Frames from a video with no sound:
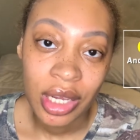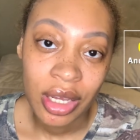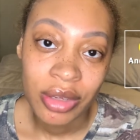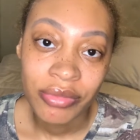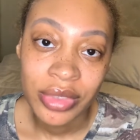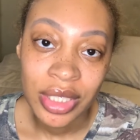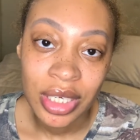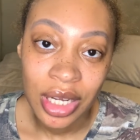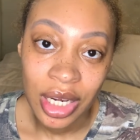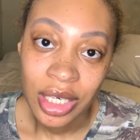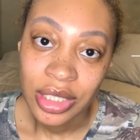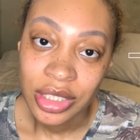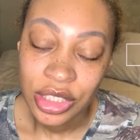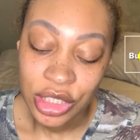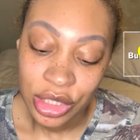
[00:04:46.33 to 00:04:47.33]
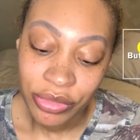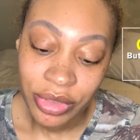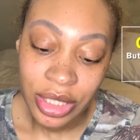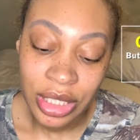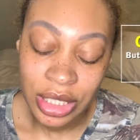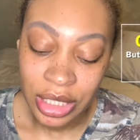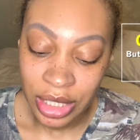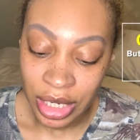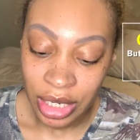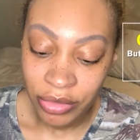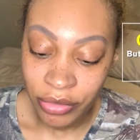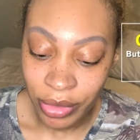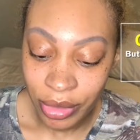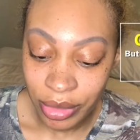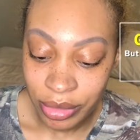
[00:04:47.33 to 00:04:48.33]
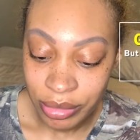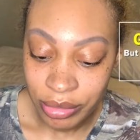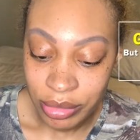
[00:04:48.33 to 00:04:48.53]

of knowledge of good and evil.